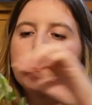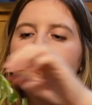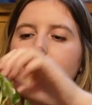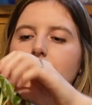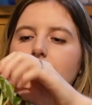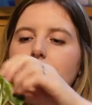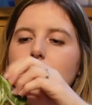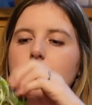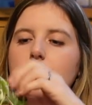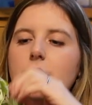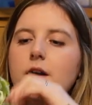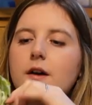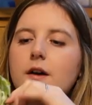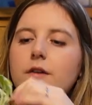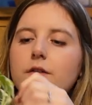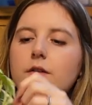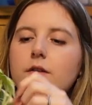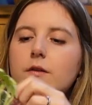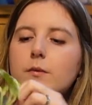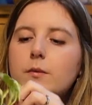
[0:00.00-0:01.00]
That one
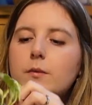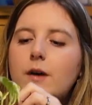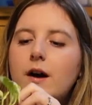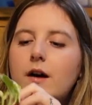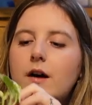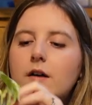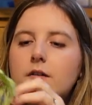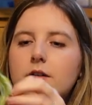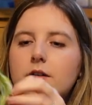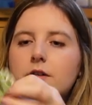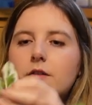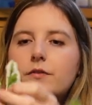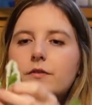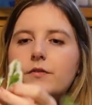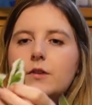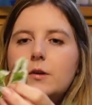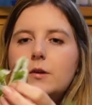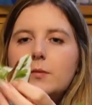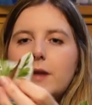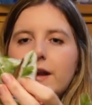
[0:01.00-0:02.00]
has as well. There's a
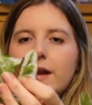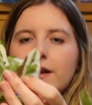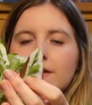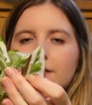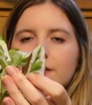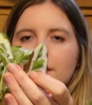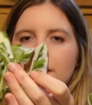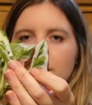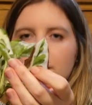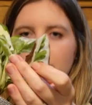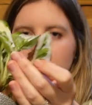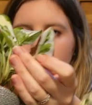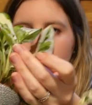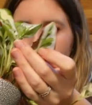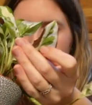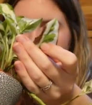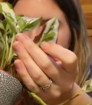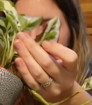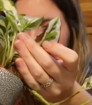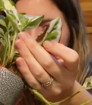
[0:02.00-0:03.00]
few places
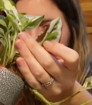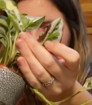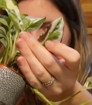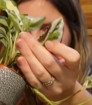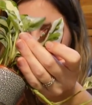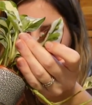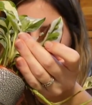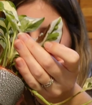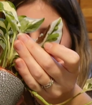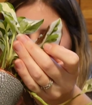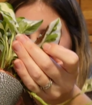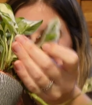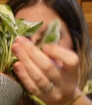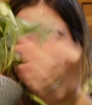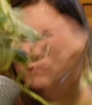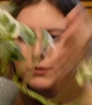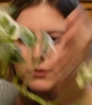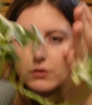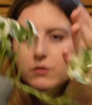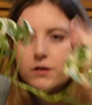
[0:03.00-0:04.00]
that they've just gone a bit
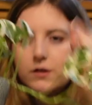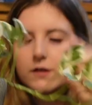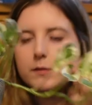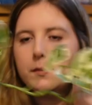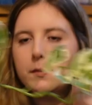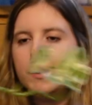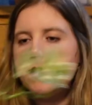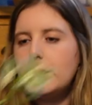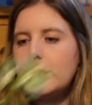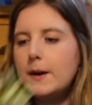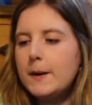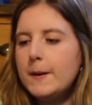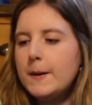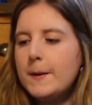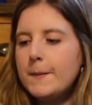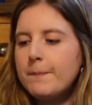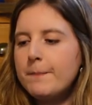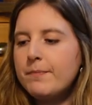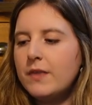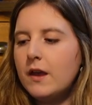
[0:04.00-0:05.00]
brown and crispy.
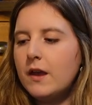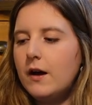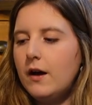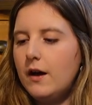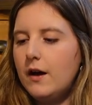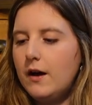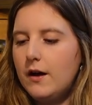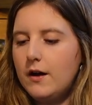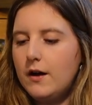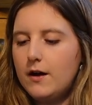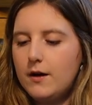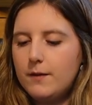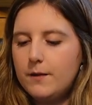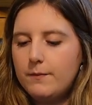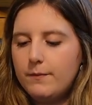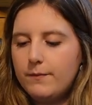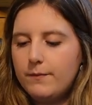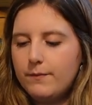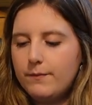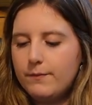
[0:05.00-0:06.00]

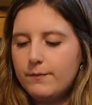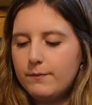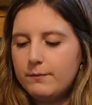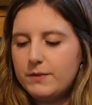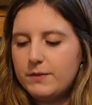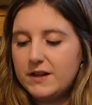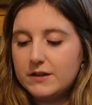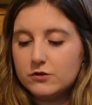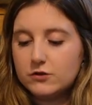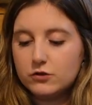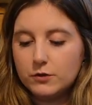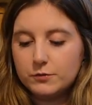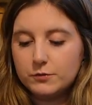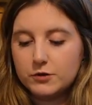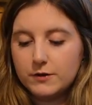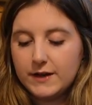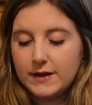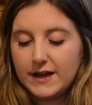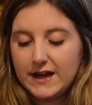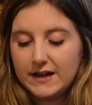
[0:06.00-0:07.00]
But it stopped
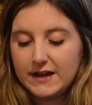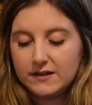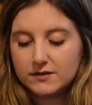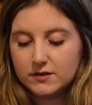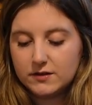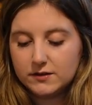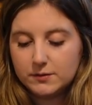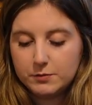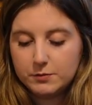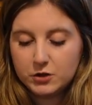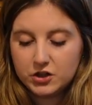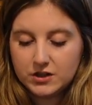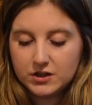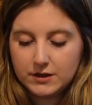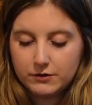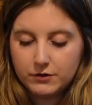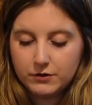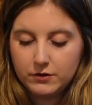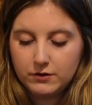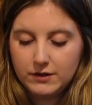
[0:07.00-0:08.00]
doing it and it started pushing
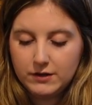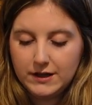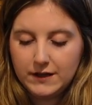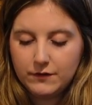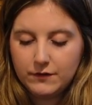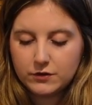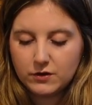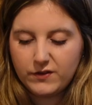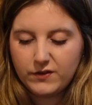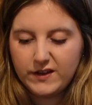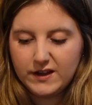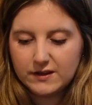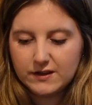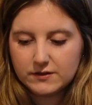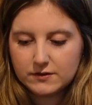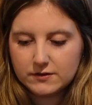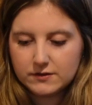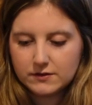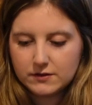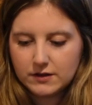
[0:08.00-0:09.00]
out new leaves, so I think
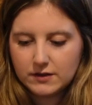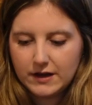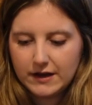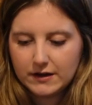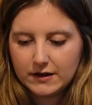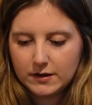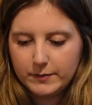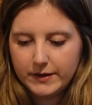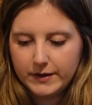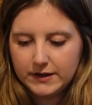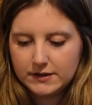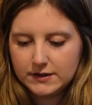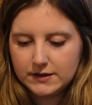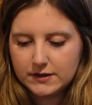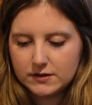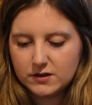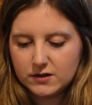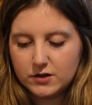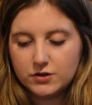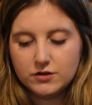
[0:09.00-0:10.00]
it's
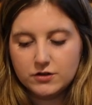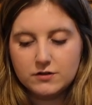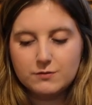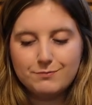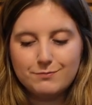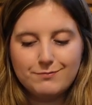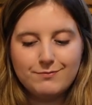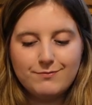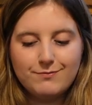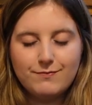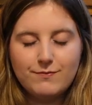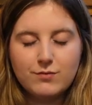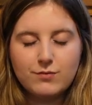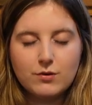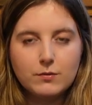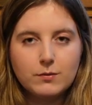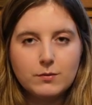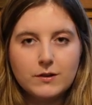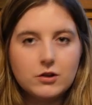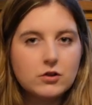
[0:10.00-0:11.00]
acclimated. I just
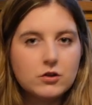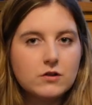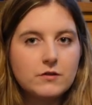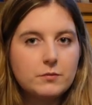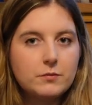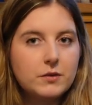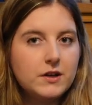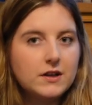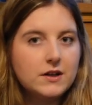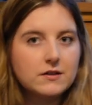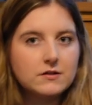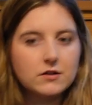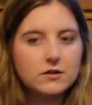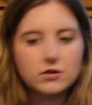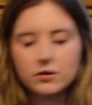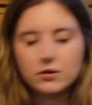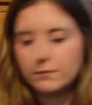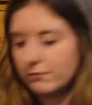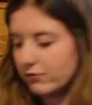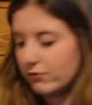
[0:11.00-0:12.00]
probably shouldn't have put it in
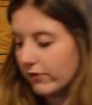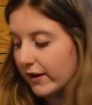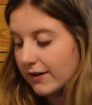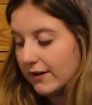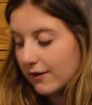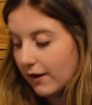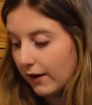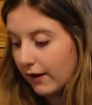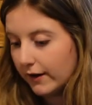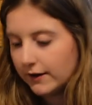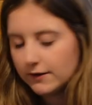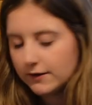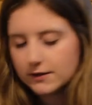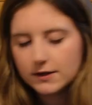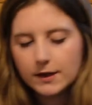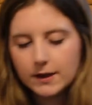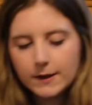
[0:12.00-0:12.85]
such bright light